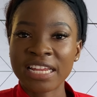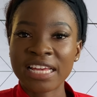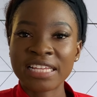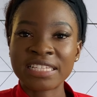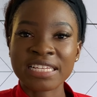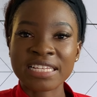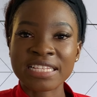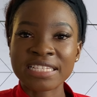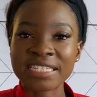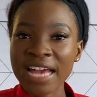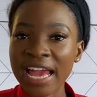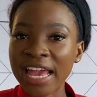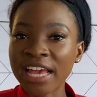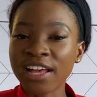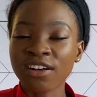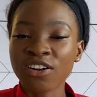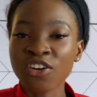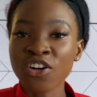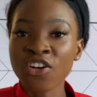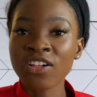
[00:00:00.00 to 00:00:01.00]
It's a
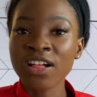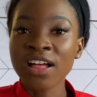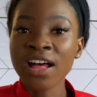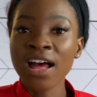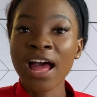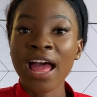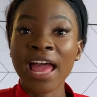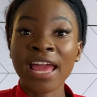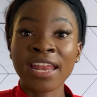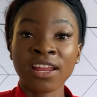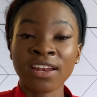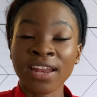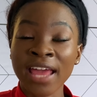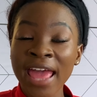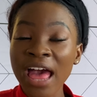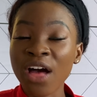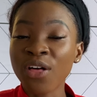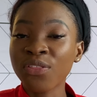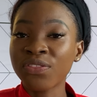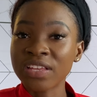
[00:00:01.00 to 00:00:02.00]
cycle, an
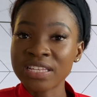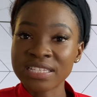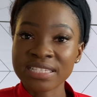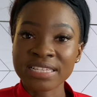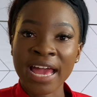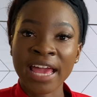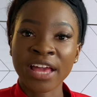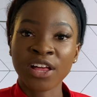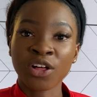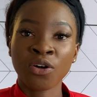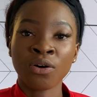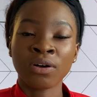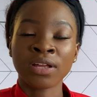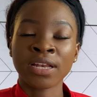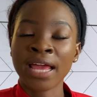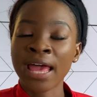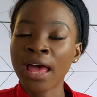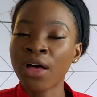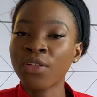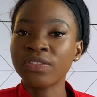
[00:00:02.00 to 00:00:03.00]
unhealthy cycle,
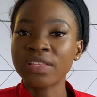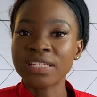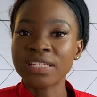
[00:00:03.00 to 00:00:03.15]
unhealthy